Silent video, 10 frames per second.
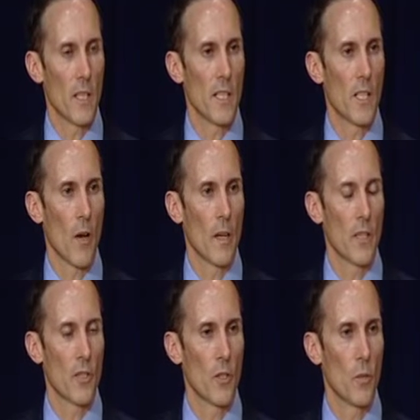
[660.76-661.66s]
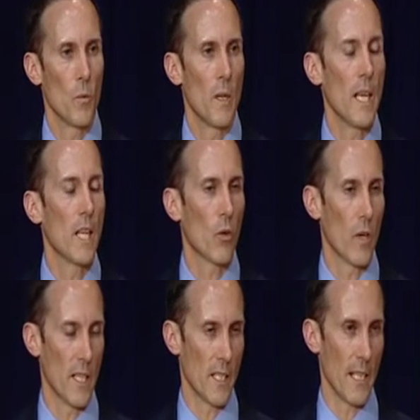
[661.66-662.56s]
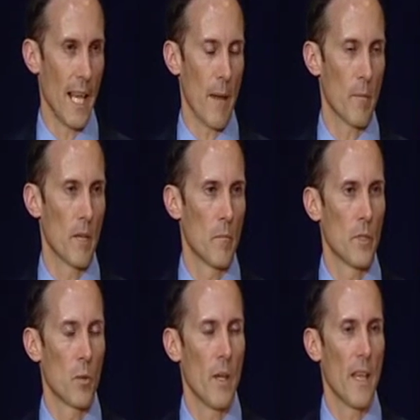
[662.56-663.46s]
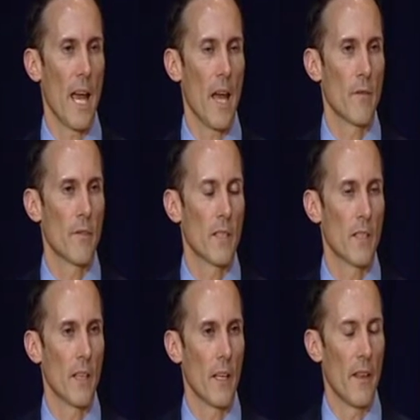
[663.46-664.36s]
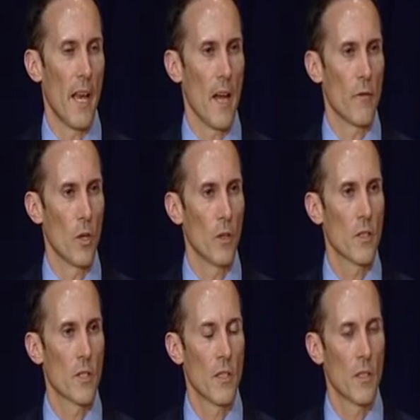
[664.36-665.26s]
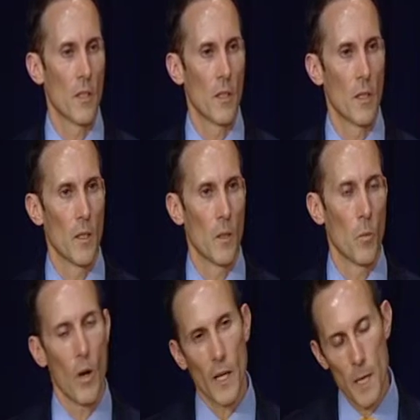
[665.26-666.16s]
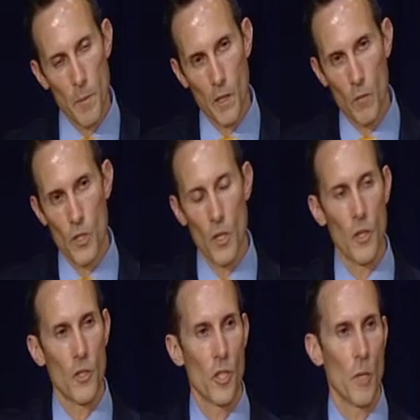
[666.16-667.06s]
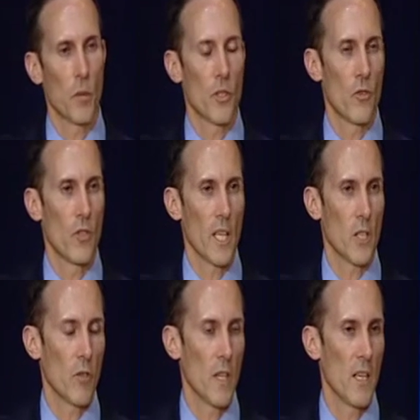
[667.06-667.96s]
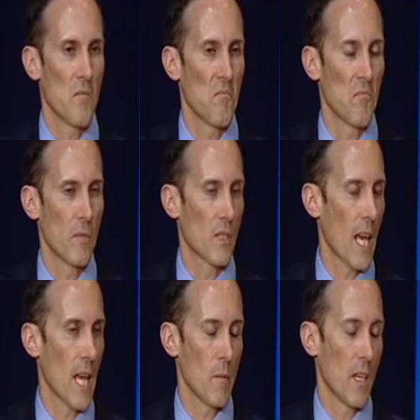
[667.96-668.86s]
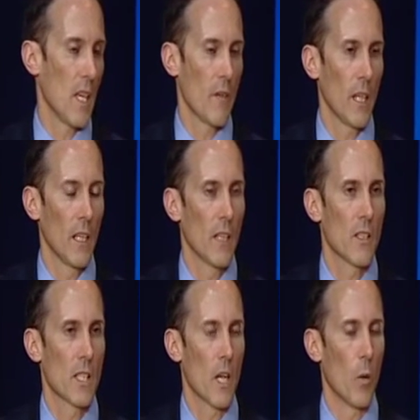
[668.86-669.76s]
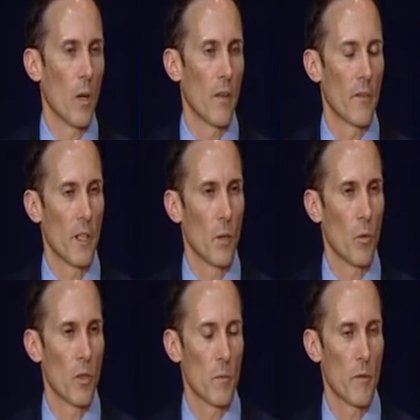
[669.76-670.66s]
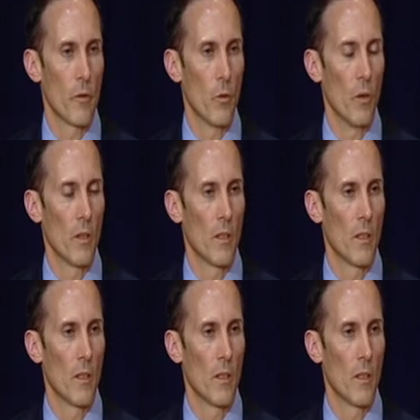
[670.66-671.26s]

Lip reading: that is going to increase the gap between the haves and the have-nots, while keeping the return to surplus trajectory the same, even a little slower than it was before.